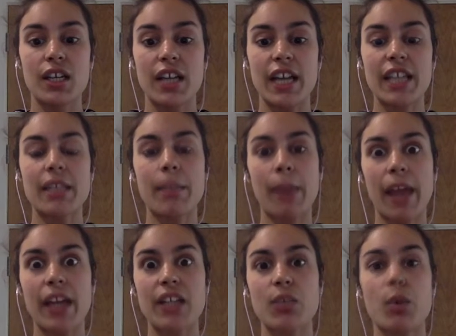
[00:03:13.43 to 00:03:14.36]
It's a
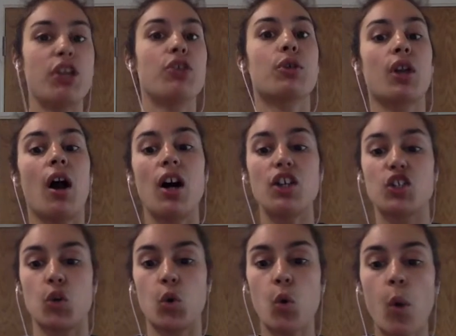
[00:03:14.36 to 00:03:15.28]
place where you can ask
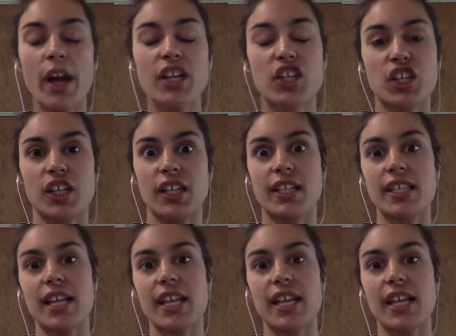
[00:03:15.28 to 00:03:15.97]
your questions.